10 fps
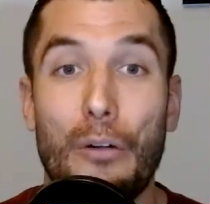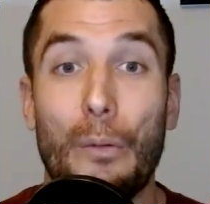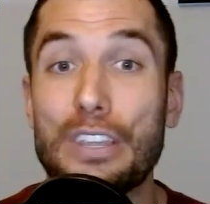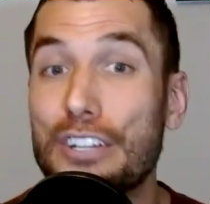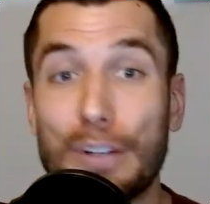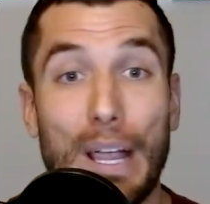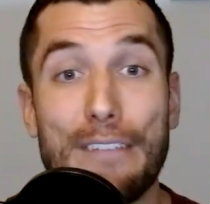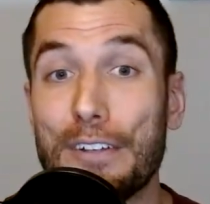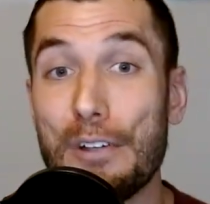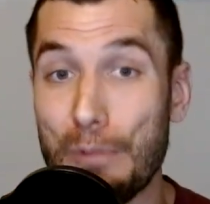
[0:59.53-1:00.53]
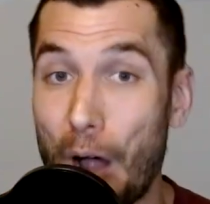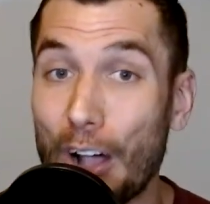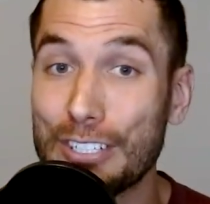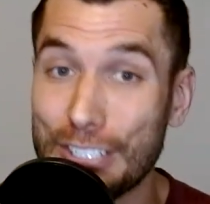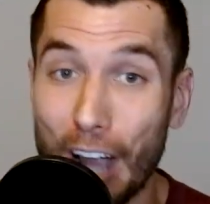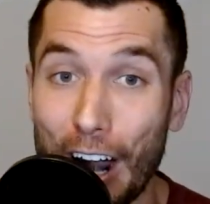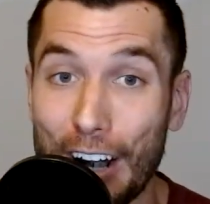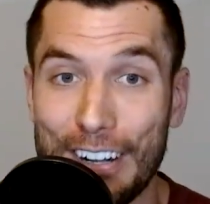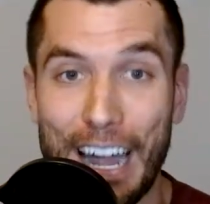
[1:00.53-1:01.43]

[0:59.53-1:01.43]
when you trade for the wrong star,